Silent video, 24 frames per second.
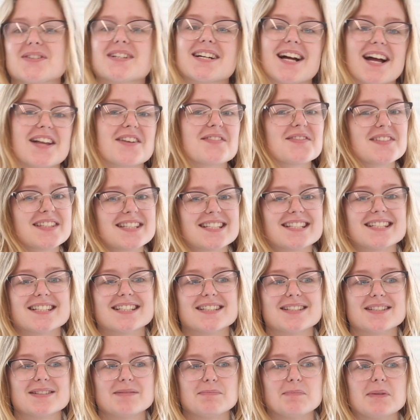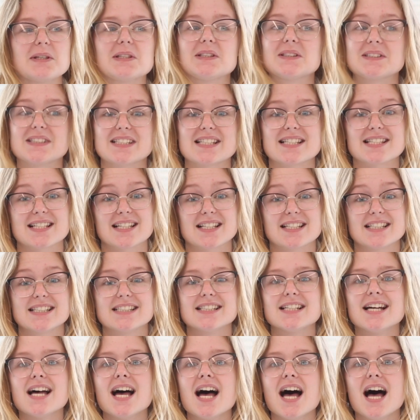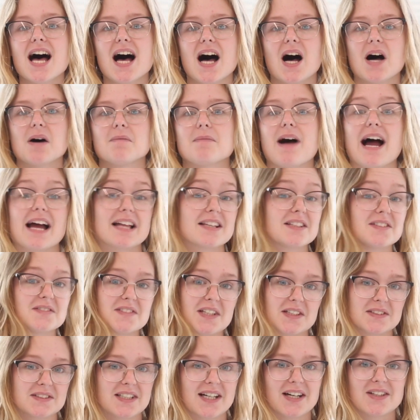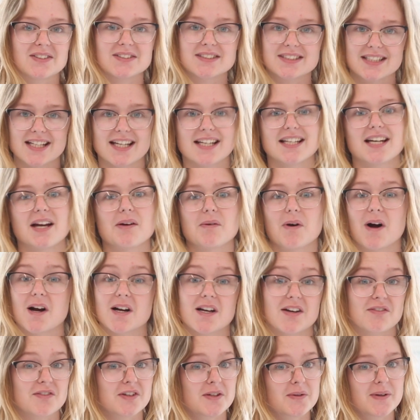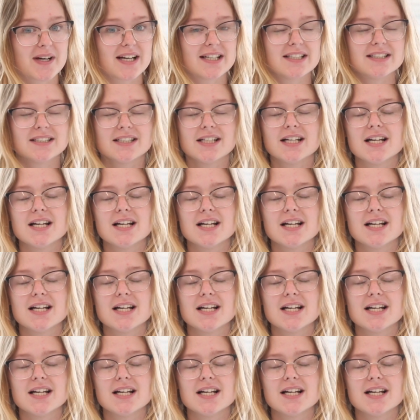We're kind of in the middle of the city. I live downtown and I walk everywhere.